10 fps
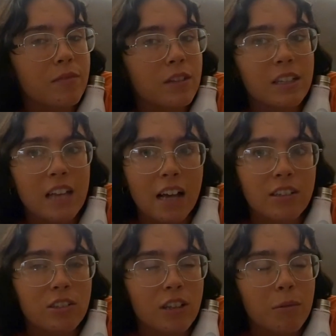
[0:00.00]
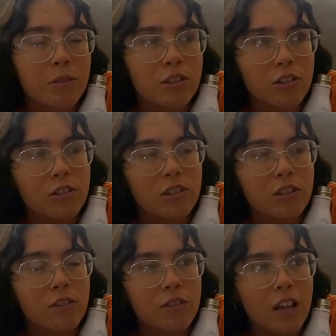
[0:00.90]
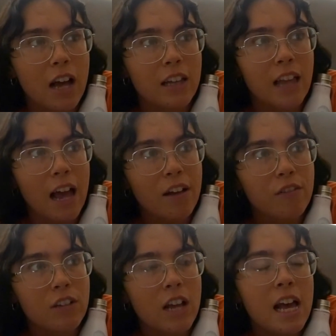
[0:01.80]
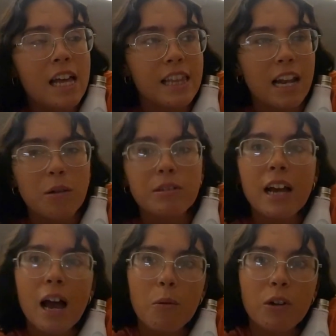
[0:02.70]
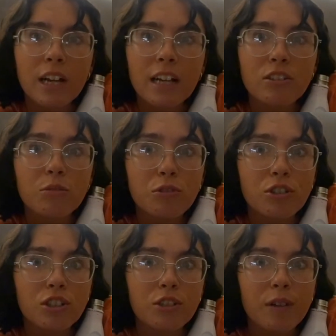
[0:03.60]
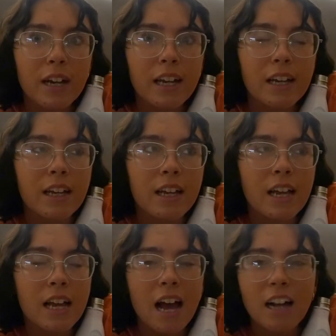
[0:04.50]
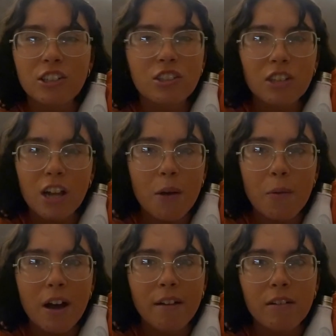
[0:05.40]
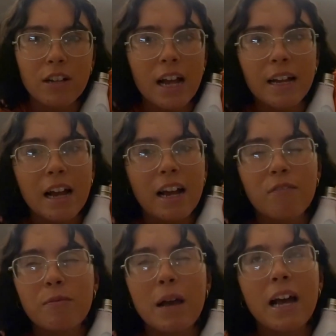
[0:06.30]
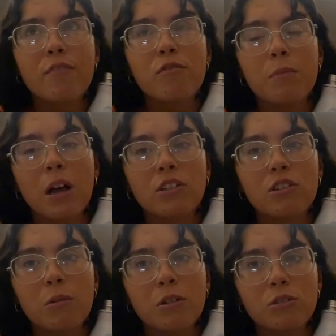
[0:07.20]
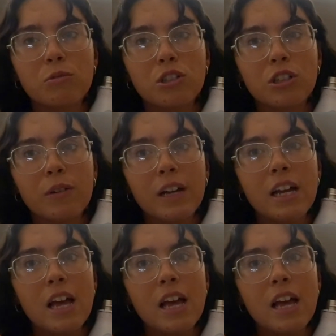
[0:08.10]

Yeah, so that was good, loved that, left. Then I was like, I want to get some jewellery. I just don't know what I have in my head from Barcelona, I want some jewellery.